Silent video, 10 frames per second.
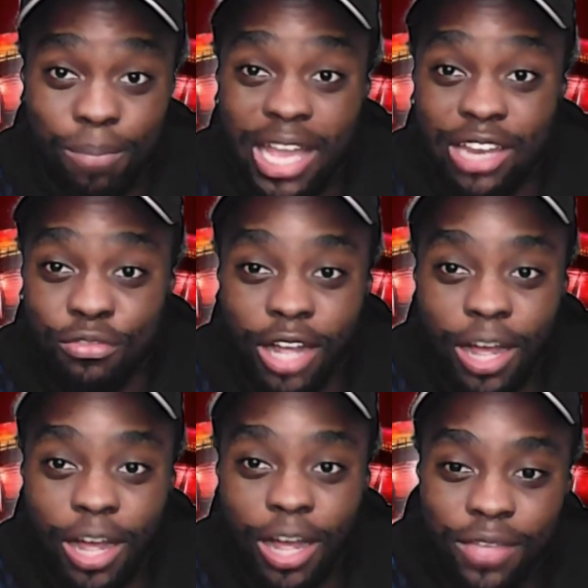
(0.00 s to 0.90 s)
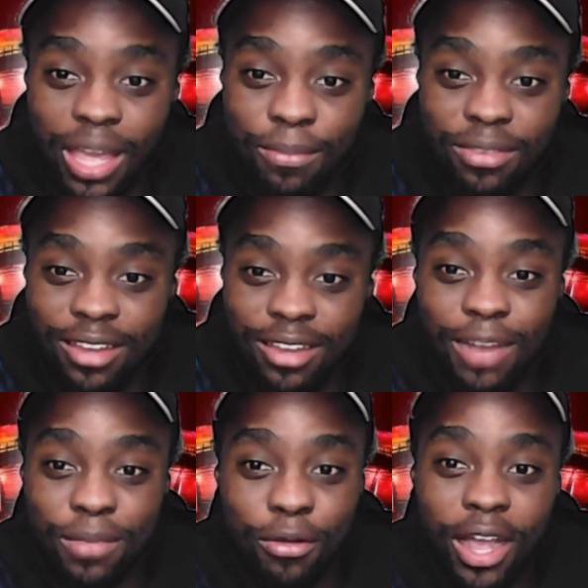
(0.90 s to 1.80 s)
bench for a couple of games that
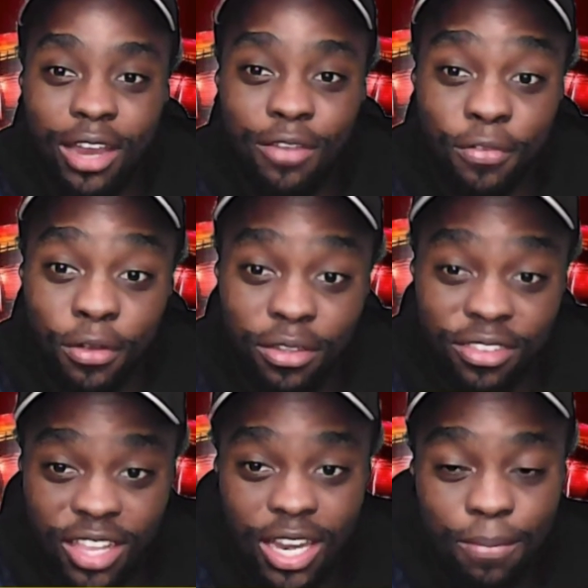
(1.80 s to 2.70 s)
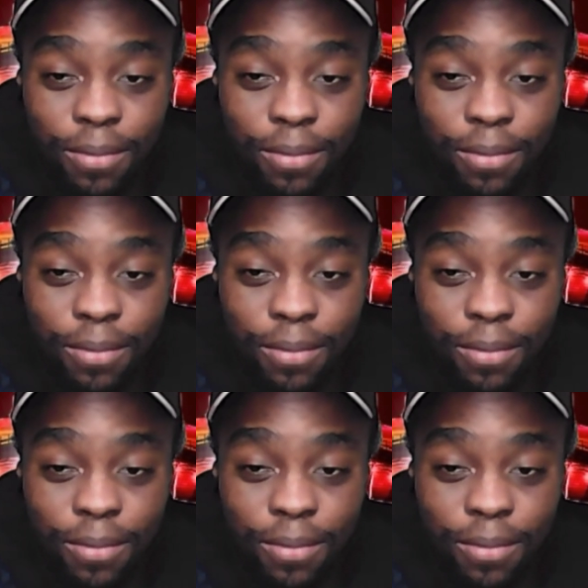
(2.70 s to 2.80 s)
had me wide for Tierney.